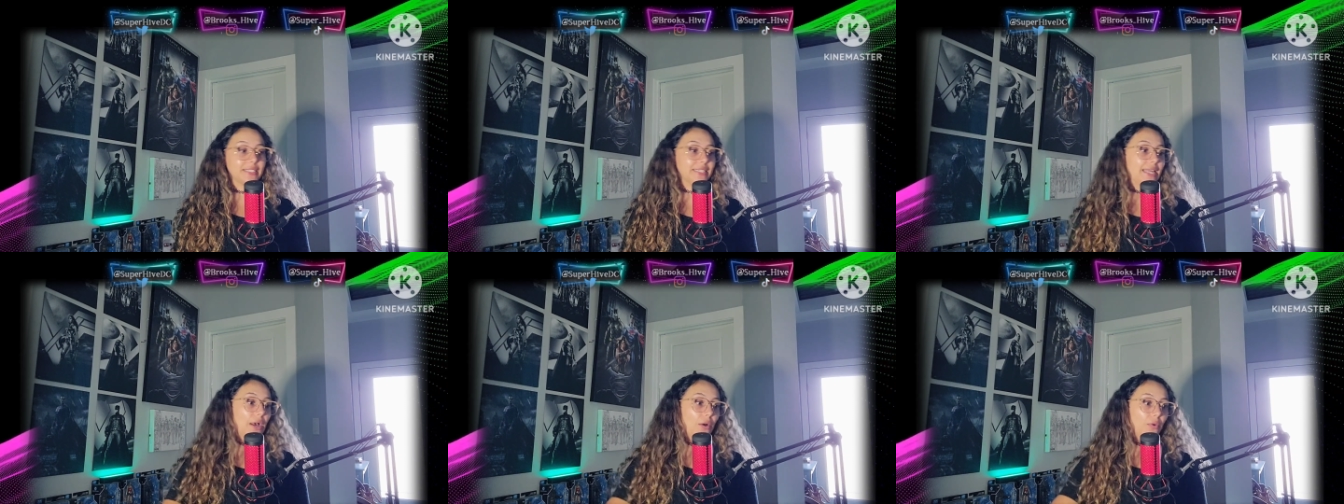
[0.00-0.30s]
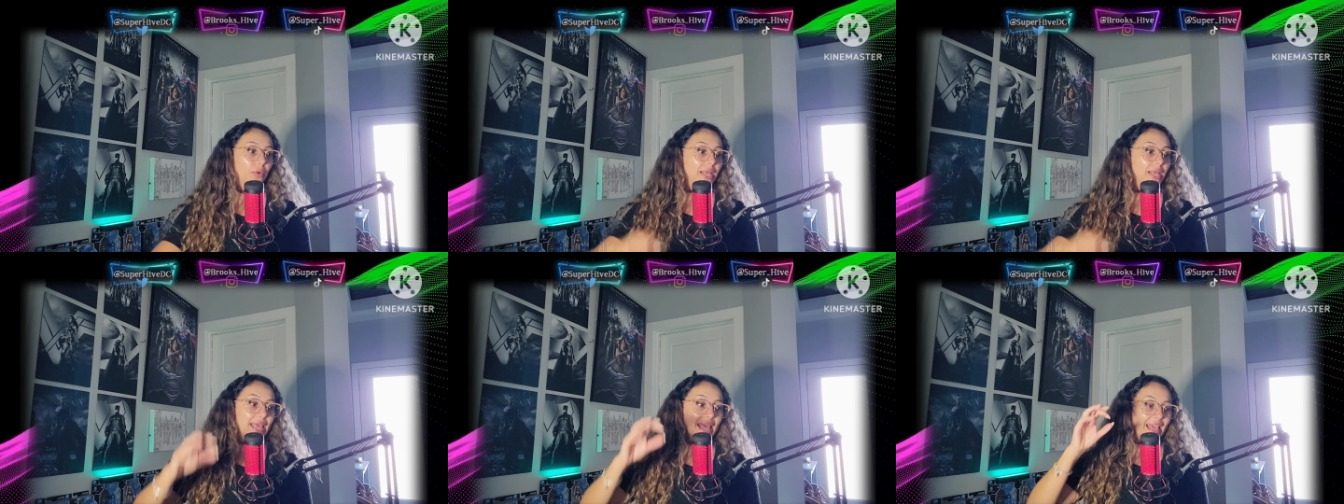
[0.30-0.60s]

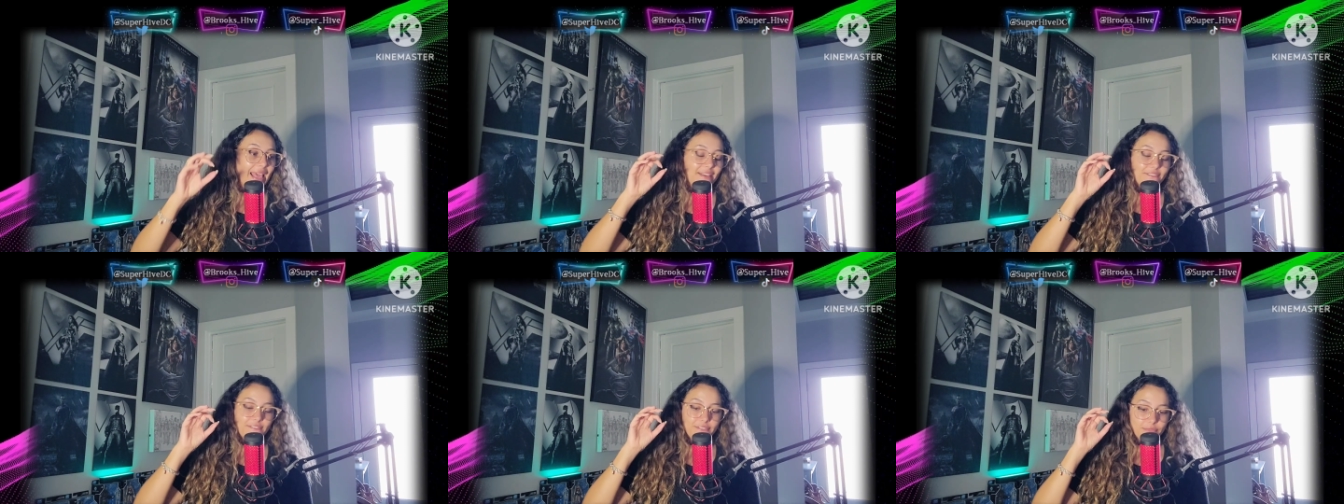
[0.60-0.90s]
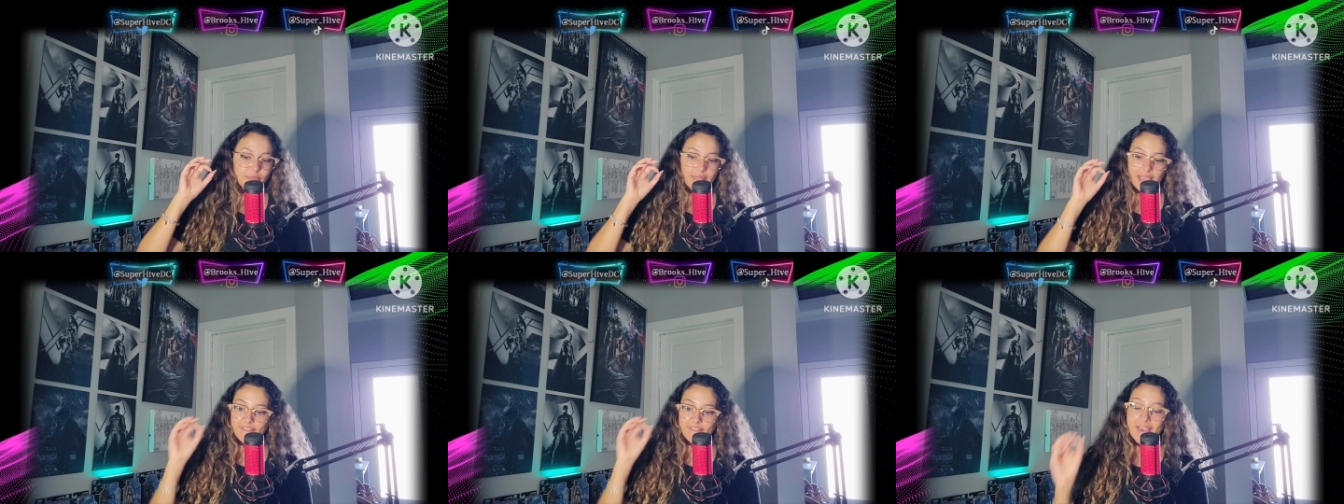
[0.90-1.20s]
Now,
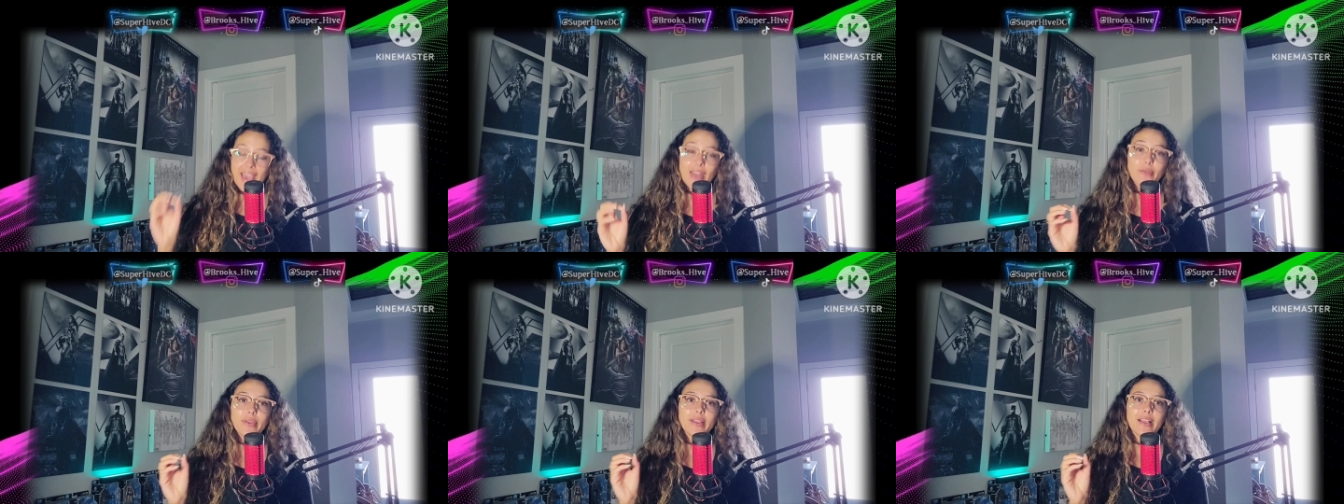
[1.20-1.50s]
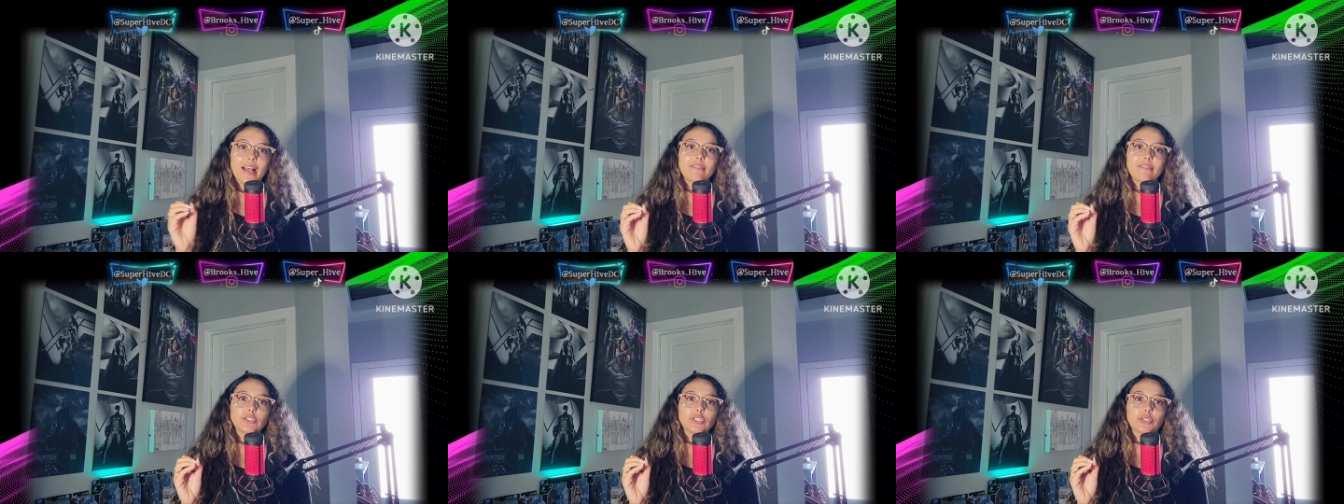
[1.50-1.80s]
if Henry
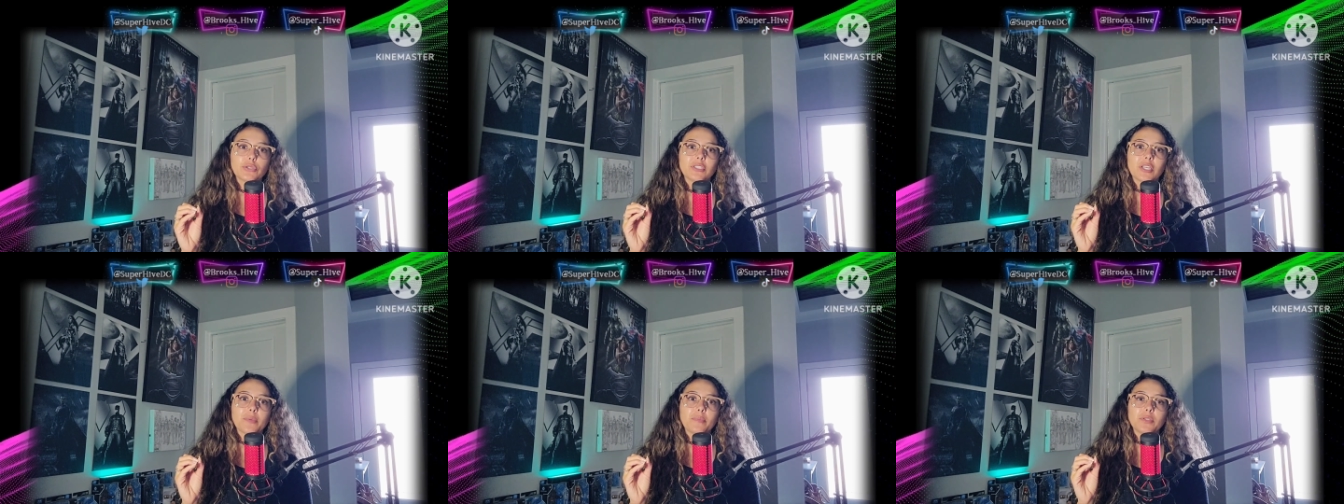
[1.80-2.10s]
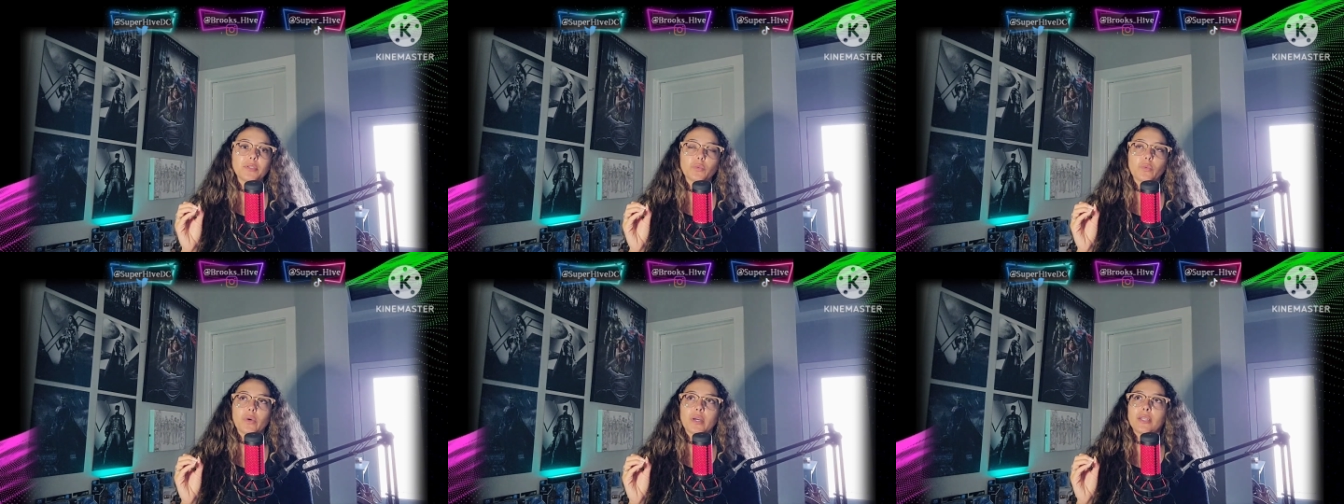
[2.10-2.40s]
Cavill shows up
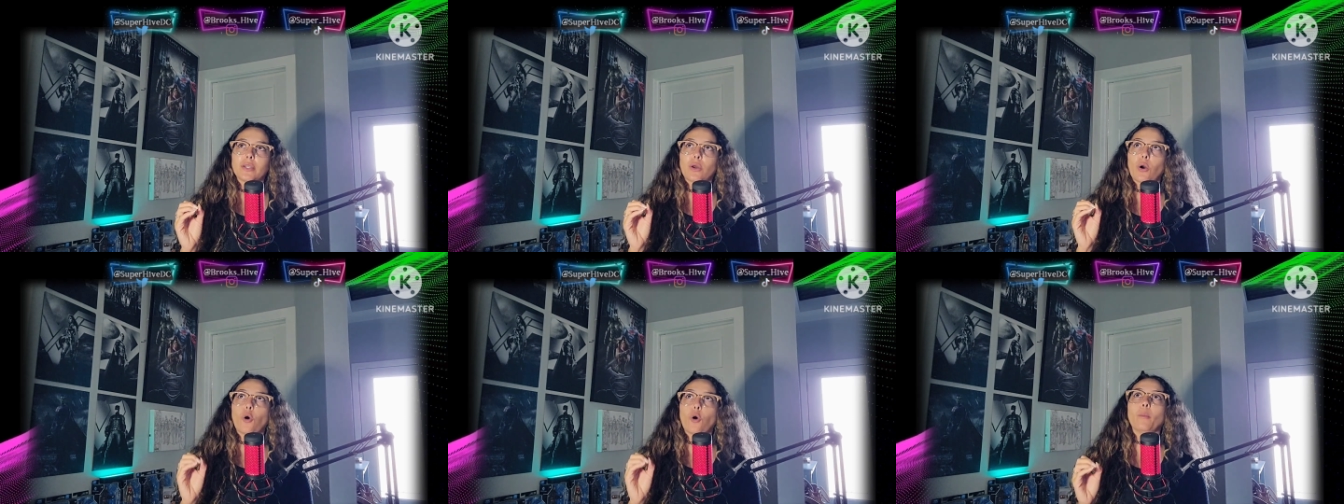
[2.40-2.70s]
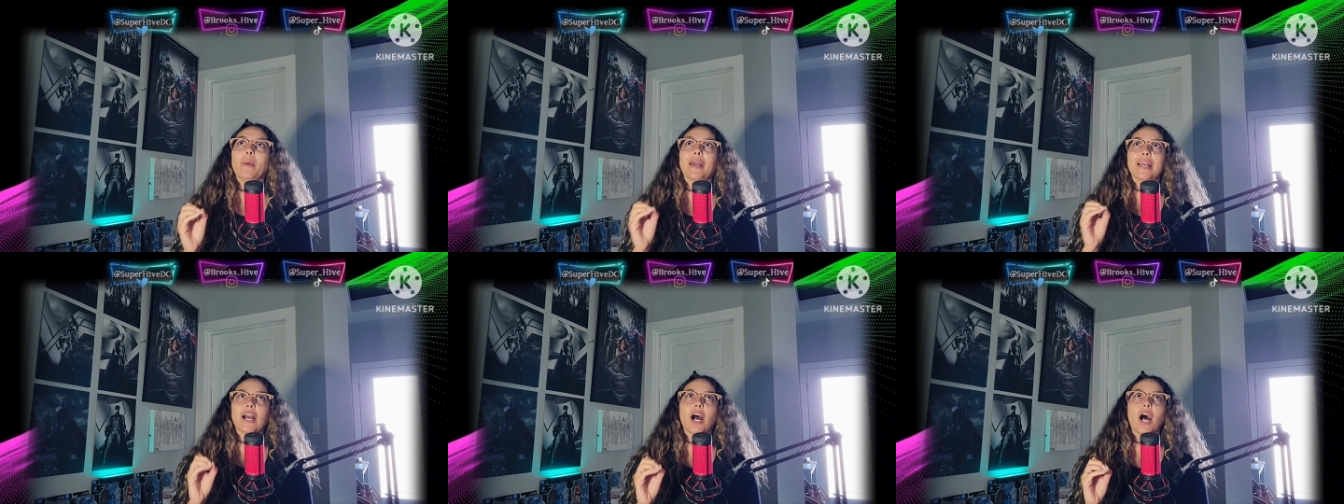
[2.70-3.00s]
as one, oh
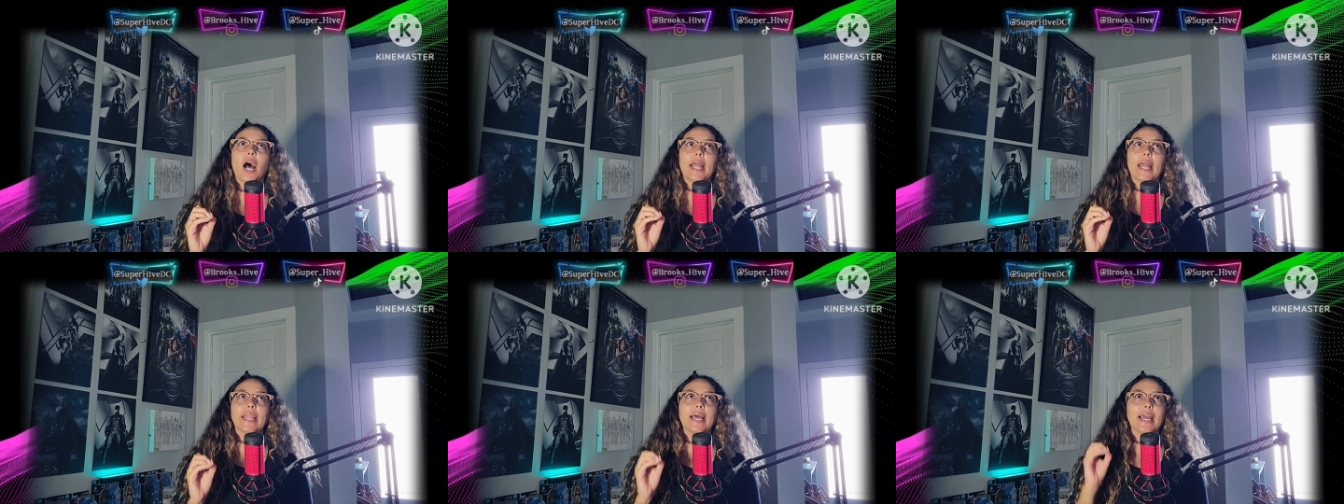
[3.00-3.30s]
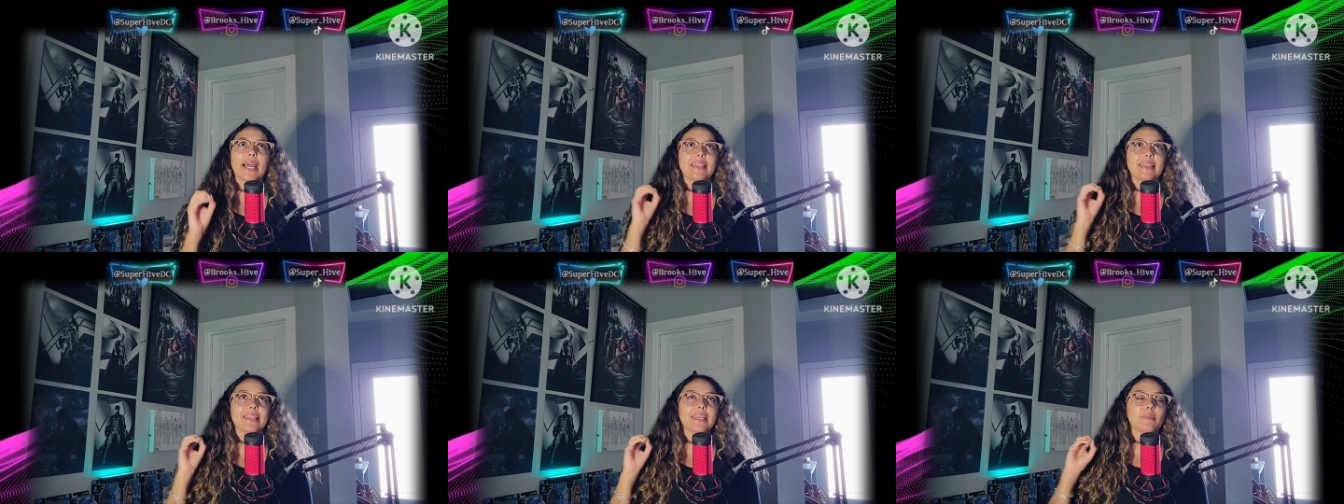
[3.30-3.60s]
my God,
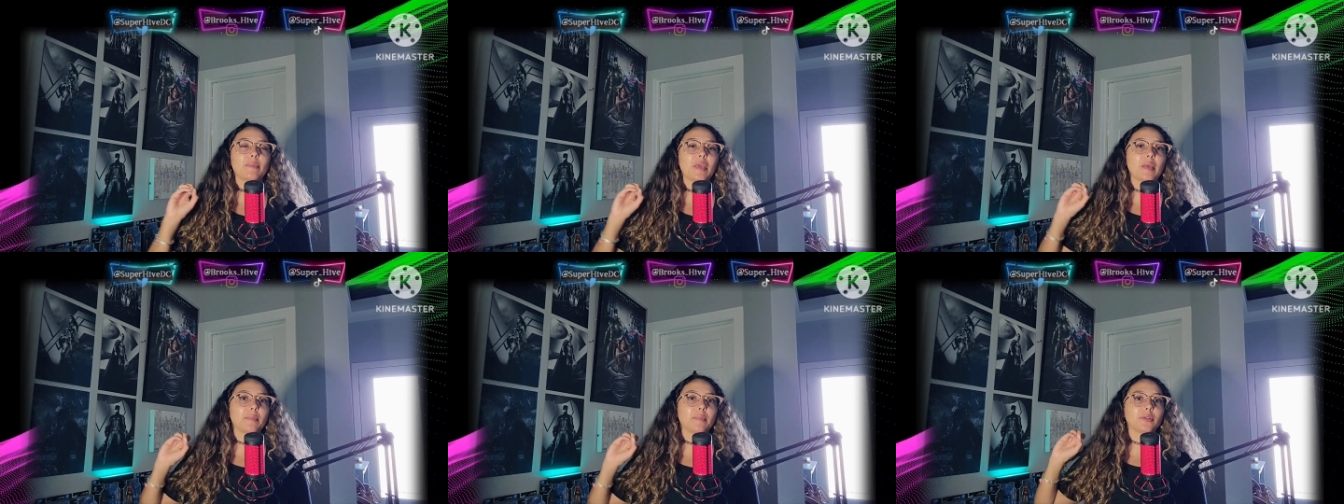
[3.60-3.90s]
I think